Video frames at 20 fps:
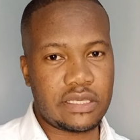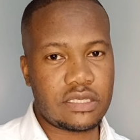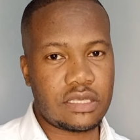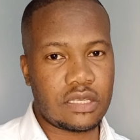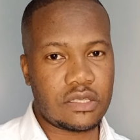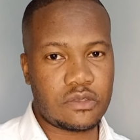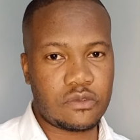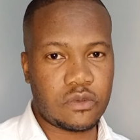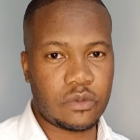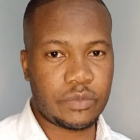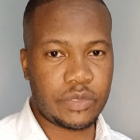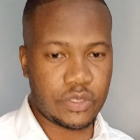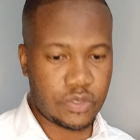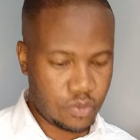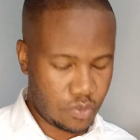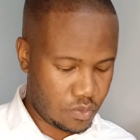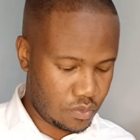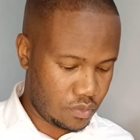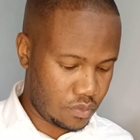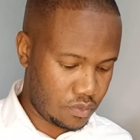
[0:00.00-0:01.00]
sense for me
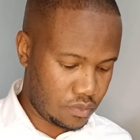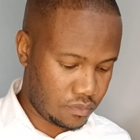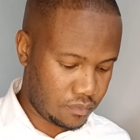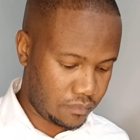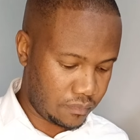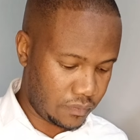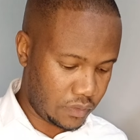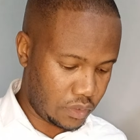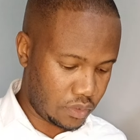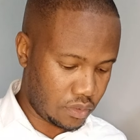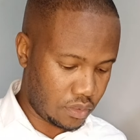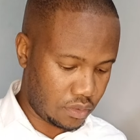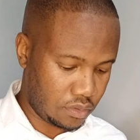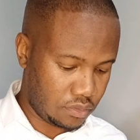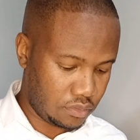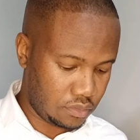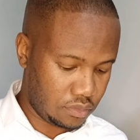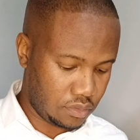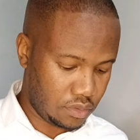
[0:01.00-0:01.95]
to, you know,